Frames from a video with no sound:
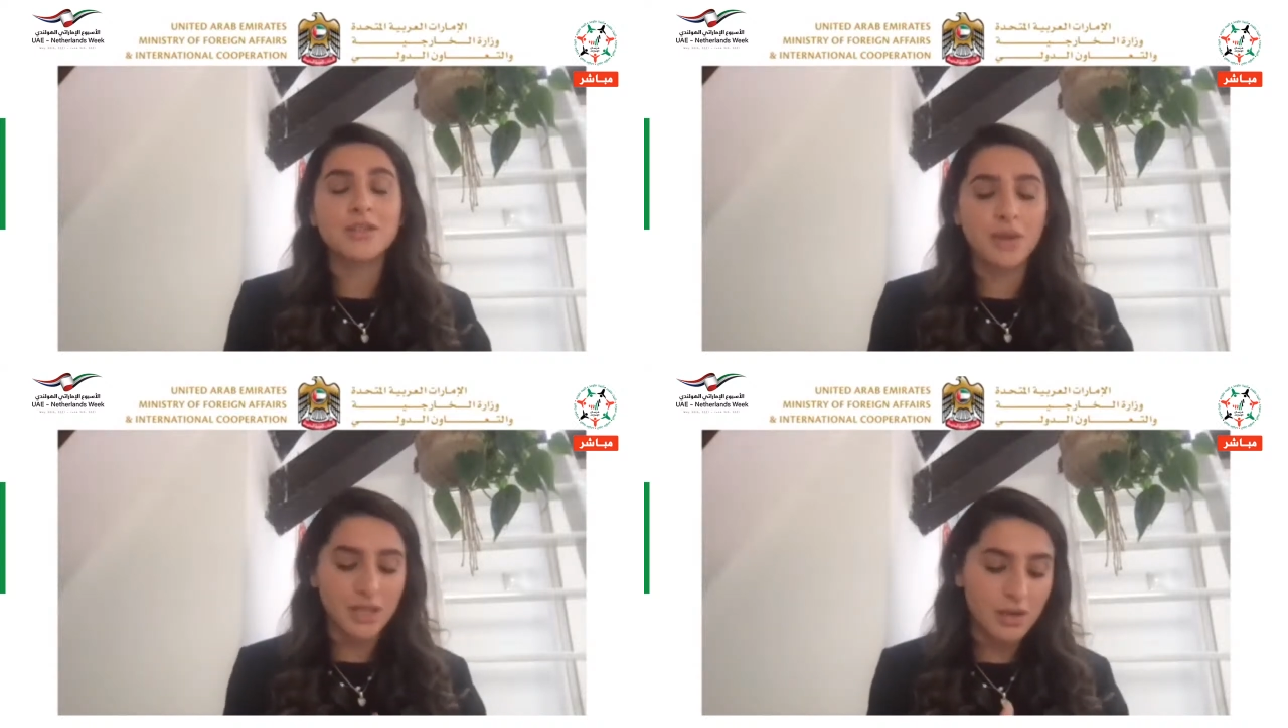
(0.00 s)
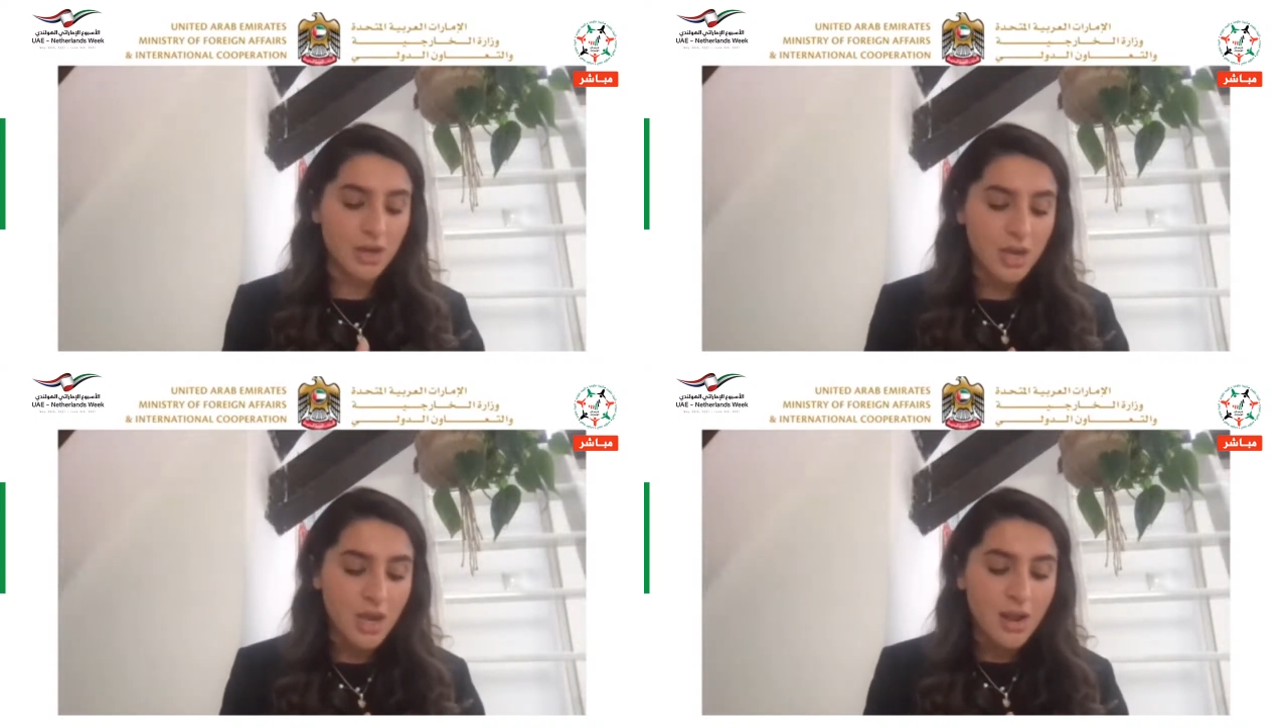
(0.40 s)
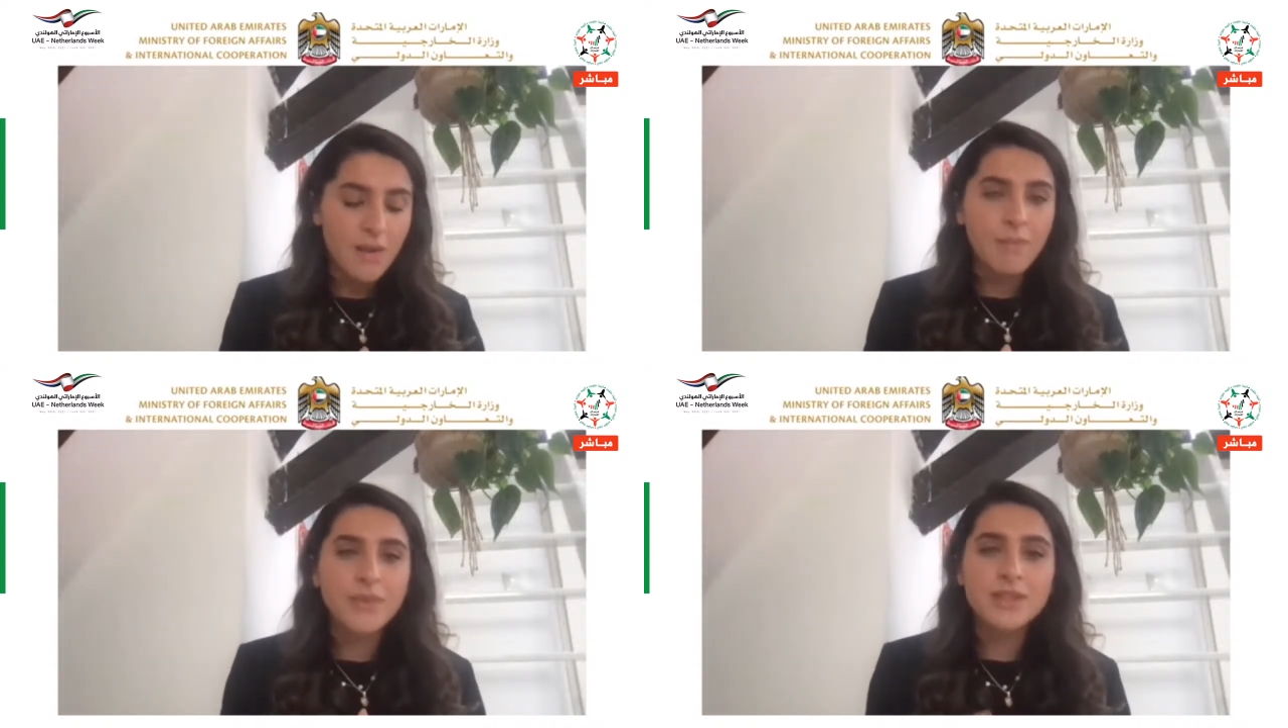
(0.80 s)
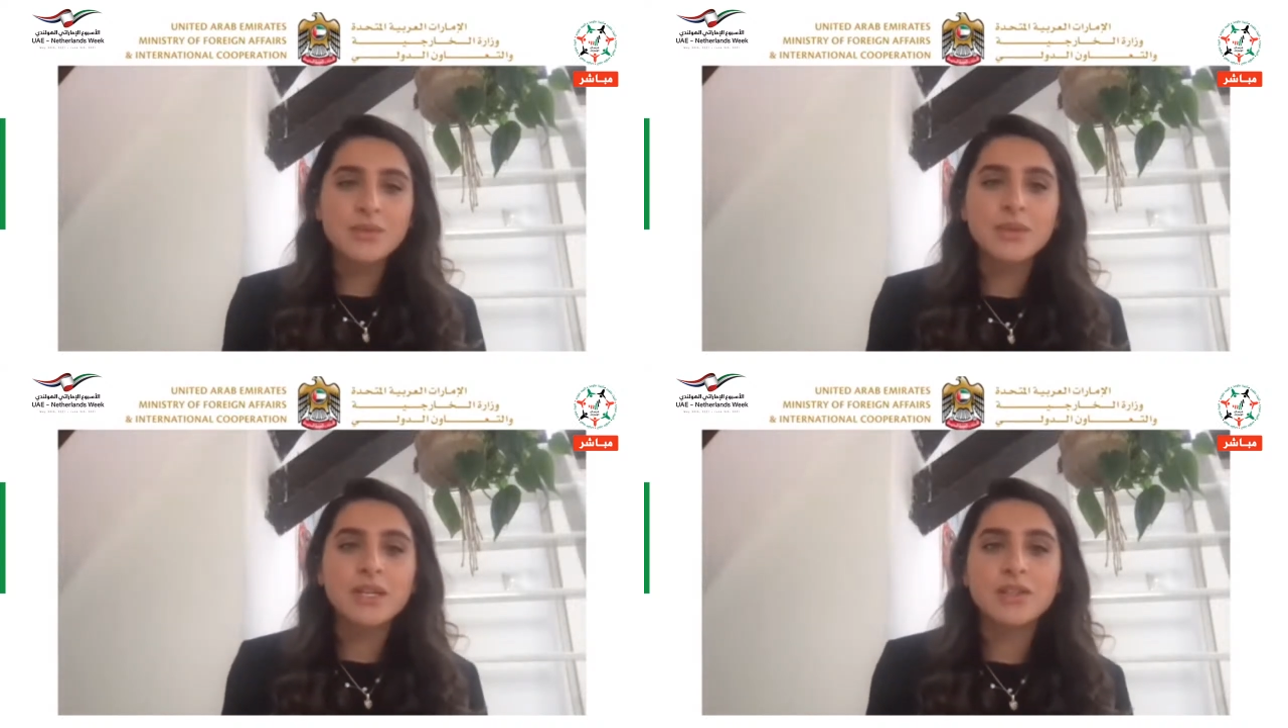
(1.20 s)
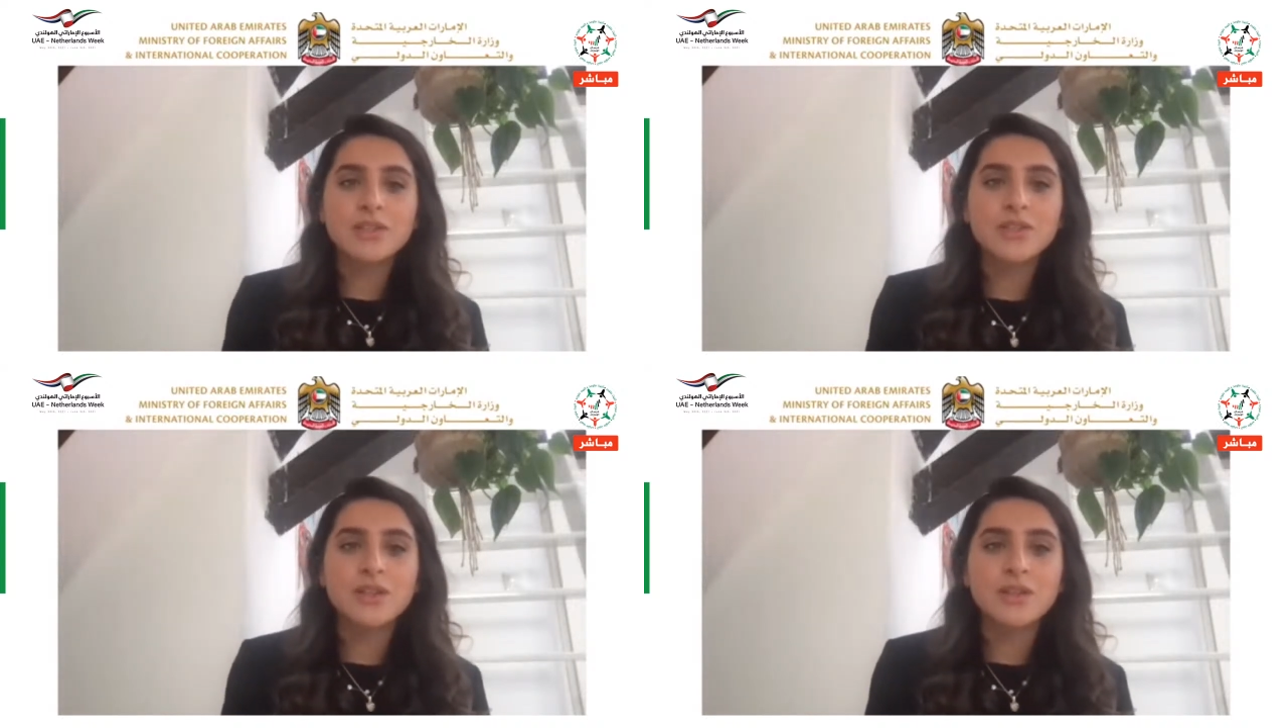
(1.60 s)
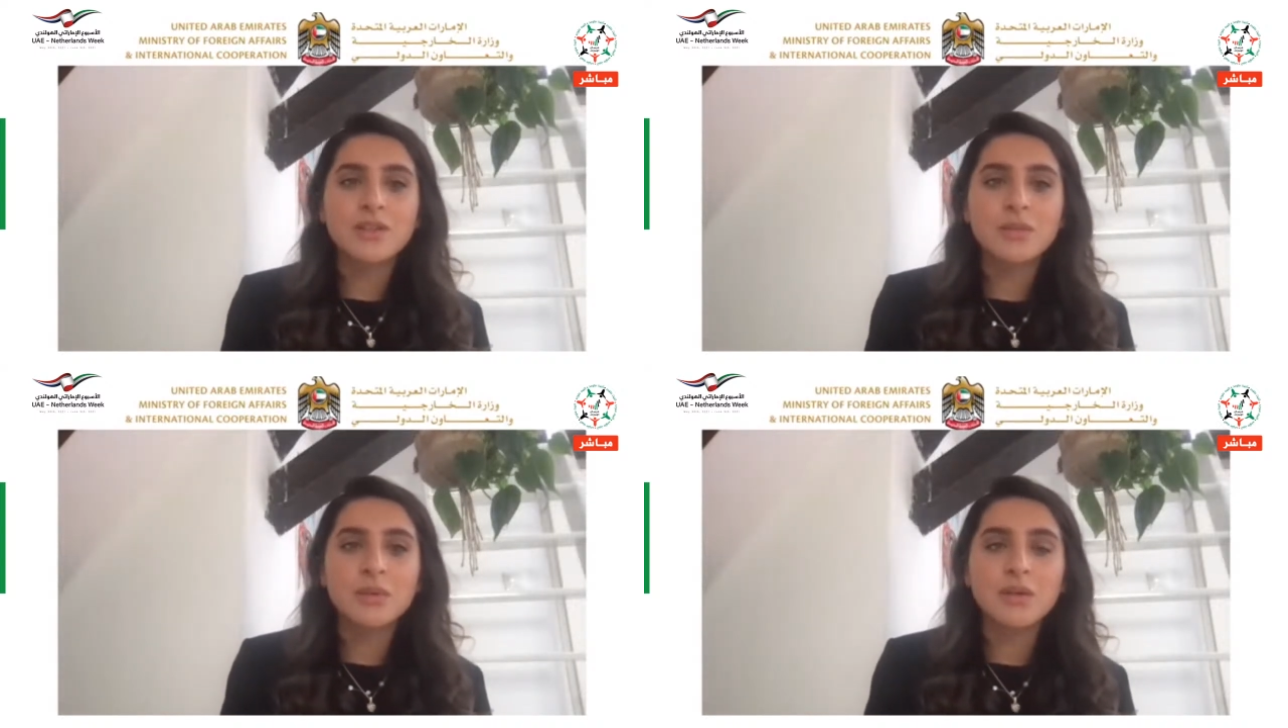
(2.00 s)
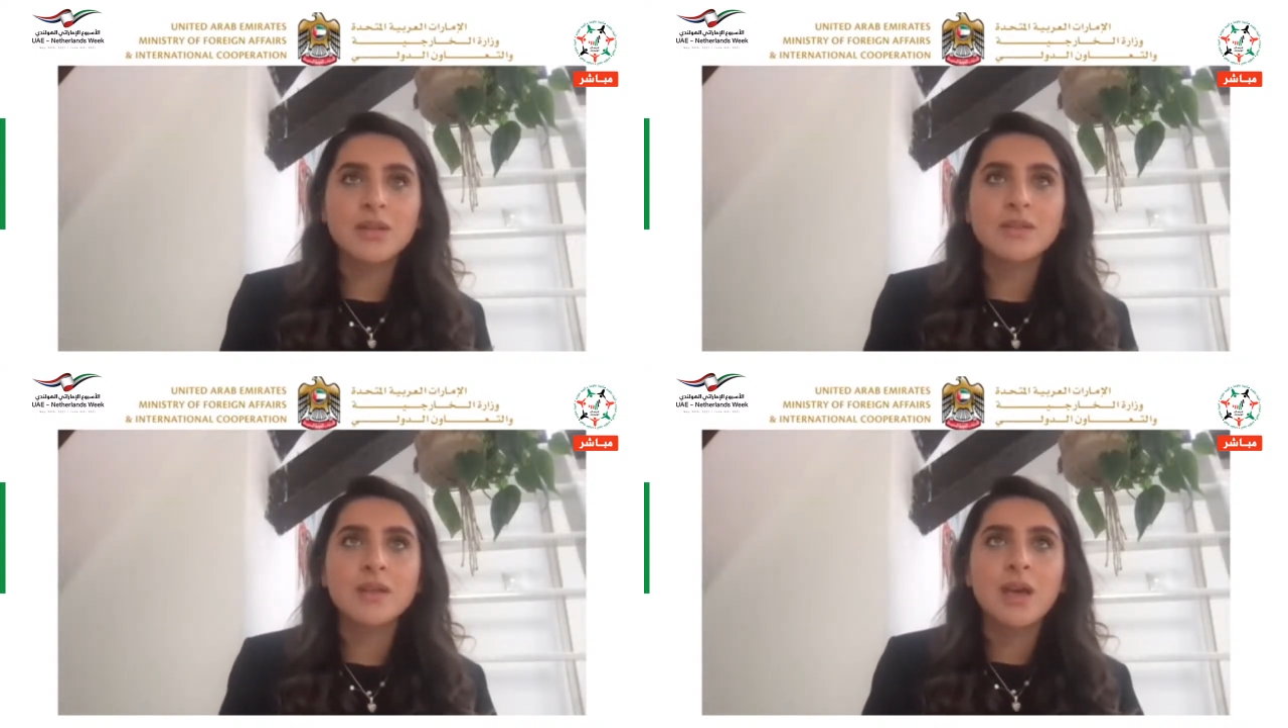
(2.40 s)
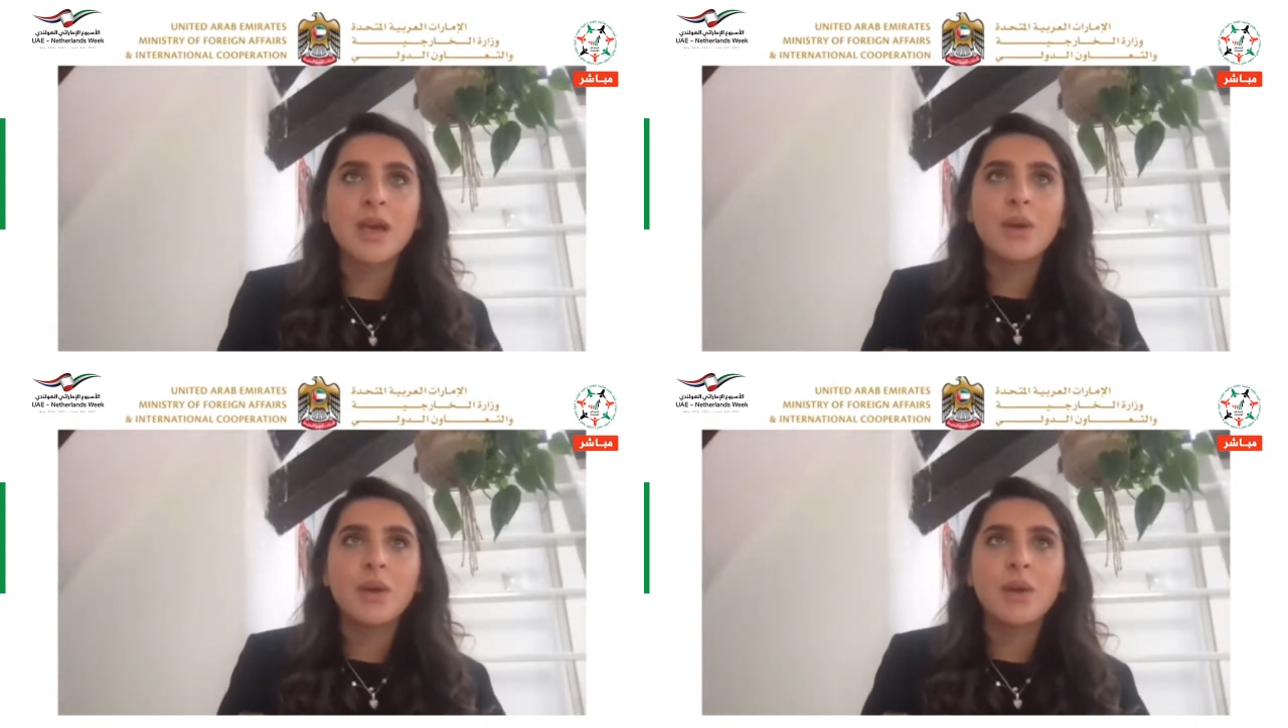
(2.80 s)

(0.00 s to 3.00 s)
So I thought this is really interesting to me, because